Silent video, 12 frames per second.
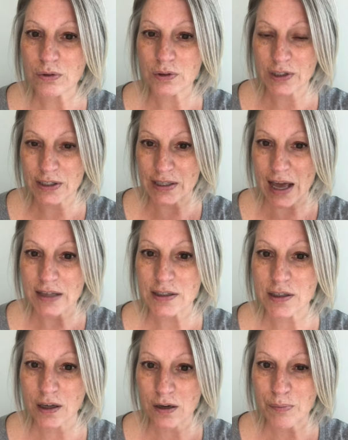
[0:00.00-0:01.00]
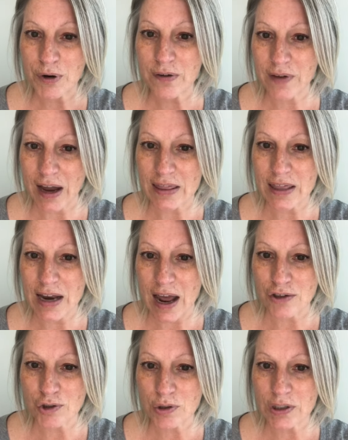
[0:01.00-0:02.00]
because that's going to provide the
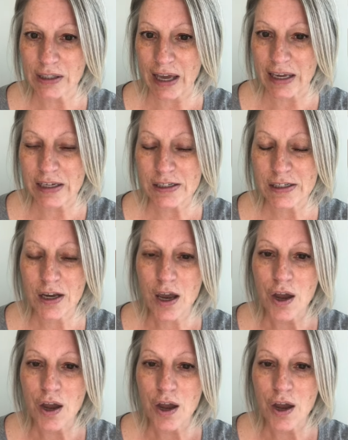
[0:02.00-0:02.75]
natural light.